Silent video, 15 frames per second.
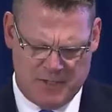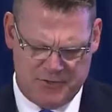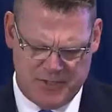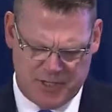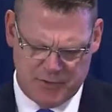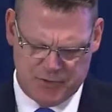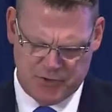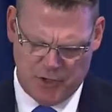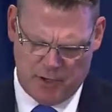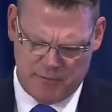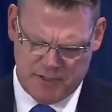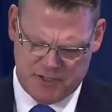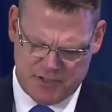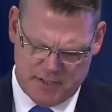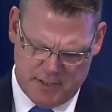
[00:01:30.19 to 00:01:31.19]
Secret
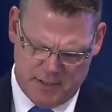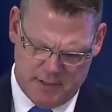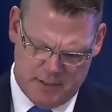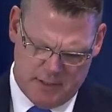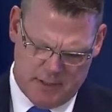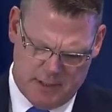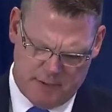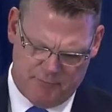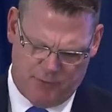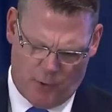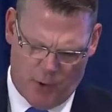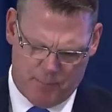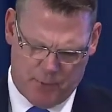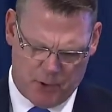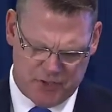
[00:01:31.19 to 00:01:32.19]
Service
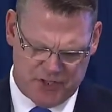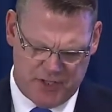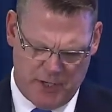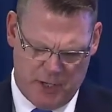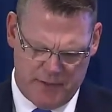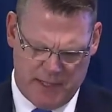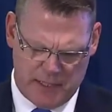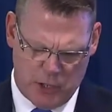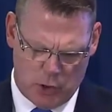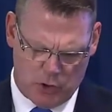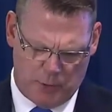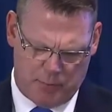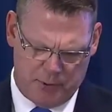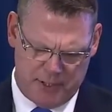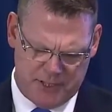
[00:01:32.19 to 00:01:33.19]
informed personnel that
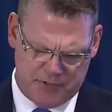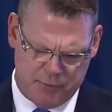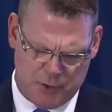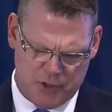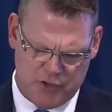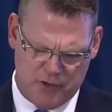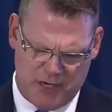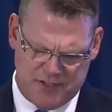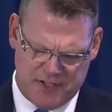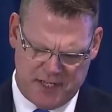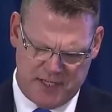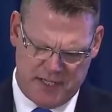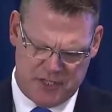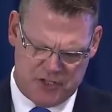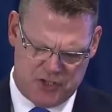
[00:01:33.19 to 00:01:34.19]
local police were
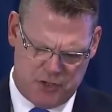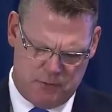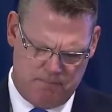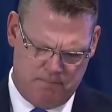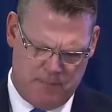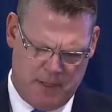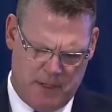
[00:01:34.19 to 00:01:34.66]
addressing an issue